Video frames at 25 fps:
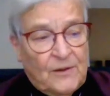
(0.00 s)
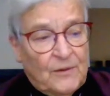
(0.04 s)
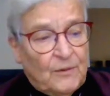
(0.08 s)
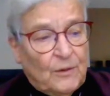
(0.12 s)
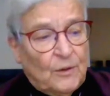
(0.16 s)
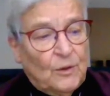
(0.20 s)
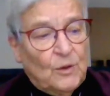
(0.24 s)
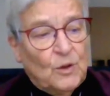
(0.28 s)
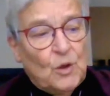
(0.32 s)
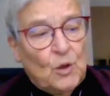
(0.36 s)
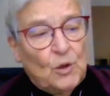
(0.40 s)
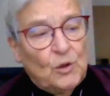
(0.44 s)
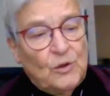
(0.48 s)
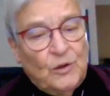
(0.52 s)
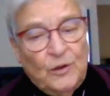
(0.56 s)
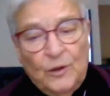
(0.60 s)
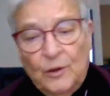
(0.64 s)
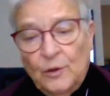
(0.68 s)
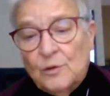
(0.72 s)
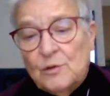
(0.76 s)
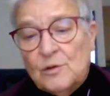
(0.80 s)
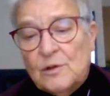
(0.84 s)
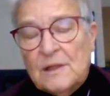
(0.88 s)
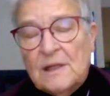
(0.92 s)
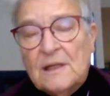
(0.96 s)
The good
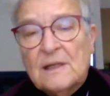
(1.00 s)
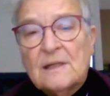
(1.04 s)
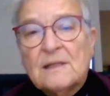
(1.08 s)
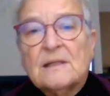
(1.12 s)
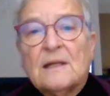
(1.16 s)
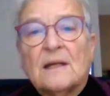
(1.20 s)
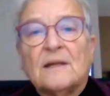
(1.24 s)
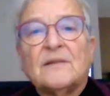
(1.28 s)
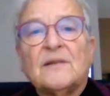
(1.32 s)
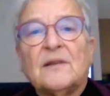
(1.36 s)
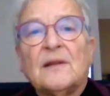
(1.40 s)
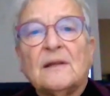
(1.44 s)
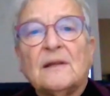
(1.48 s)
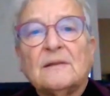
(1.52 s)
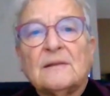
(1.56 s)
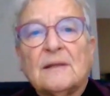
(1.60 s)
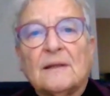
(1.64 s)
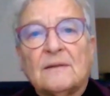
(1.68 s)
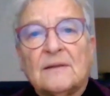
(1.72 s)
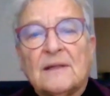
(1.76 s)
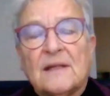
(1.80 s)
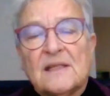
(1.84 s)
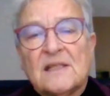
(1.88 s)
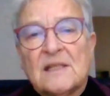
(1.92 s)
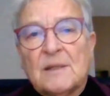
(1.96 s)
news is, I think,
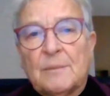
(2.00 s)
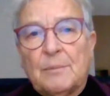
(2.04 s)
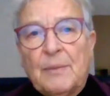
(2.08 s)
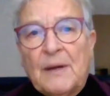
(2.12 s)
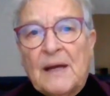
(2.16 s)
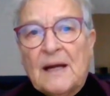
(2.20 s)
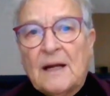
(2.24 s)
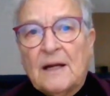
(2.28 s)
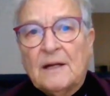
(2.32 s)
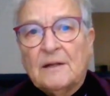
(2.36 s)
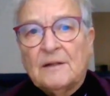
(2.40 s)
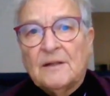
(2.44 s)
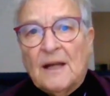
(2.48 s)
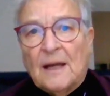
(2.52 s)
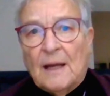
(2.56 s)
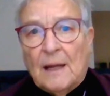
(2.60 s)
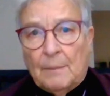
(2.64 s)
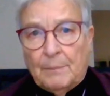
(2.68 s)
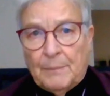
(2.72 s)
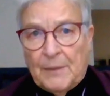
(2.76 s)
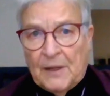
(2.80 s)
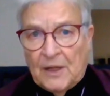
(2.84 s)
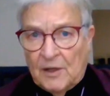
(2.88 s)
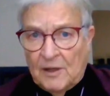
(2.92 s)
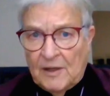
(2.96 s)
that there's a
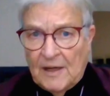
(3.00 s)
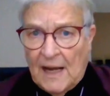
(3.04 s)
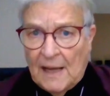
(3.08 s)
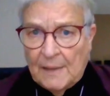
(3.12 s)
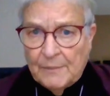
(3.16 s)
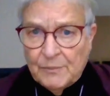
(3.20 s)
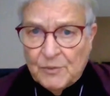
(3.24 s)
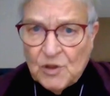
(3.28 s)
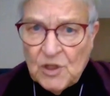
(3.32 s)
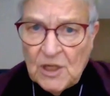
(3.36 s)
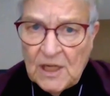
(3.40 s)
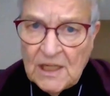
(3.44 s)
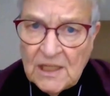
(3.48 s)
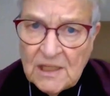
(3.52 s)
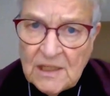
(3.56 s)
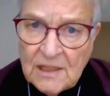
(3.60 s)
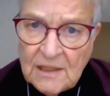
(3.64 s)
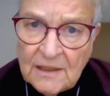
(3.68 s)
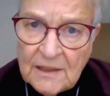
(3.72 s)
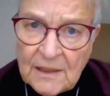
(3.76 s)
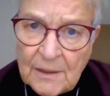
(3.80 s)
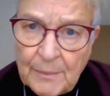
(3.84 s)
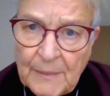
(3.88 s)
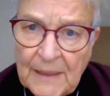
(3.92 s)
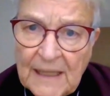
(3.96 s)
paradigm change
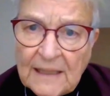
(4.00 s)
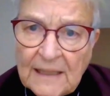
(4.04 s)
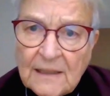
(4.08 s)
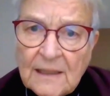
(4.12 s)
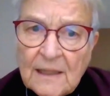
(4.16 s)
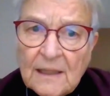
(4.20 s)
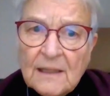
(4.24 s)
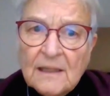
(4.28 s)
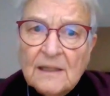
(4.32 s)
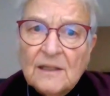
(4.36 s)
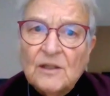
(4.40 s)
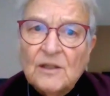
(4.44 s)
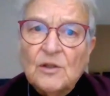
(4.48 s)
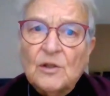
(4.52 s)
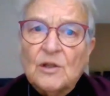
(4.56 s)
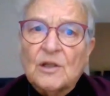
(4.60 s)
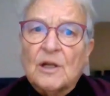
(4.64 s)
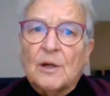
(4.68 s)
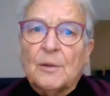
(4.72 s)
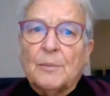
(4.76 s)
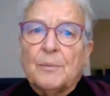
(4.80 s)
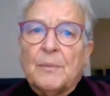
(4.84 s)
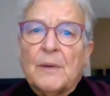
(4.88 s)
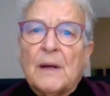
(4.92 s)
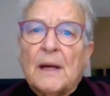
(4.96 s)
in the making in
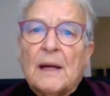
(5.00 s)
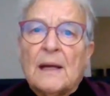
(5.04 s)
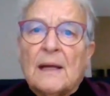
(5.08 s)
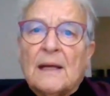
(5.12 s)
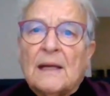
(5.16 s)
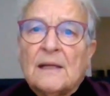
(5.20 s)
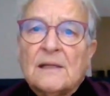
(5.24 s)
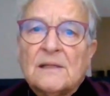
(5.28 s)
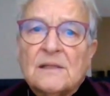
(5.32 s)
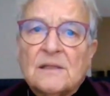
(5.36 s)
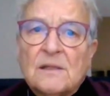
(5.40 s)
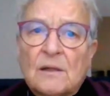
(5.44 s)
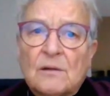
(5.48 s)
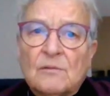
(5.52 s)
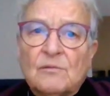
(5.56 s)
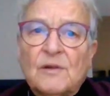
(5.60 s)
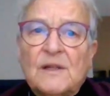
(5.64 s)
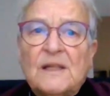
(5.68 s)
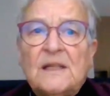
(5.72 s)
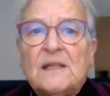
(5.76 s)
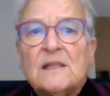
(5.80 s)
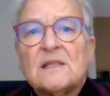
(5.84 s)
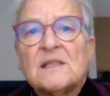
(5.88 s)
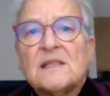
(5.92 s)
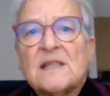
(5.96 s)
Europe as the
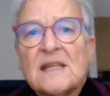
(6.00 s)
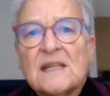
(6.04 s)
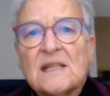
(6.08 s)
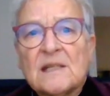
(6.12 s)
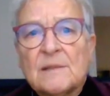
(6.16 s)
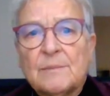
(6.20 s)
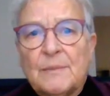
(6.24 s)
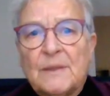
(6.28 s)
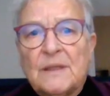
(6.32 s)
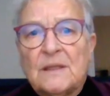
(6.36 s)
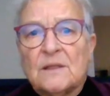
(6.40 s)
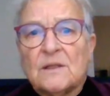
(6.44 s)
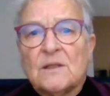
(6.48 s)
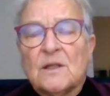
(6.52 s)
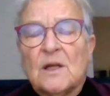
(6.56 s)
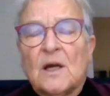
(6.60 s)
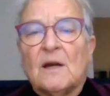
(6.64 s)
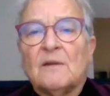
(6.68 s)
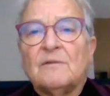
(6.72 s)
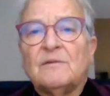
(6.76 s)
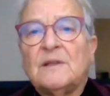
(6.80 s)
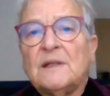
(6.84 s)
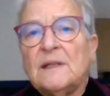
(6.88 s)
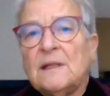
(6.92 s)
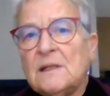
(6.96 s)
reassessment
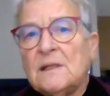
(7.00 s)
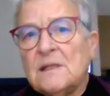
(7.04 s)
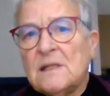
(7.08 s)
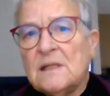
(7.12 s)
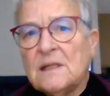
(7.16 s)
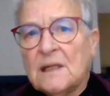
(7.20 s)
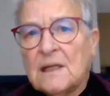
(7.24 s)
of the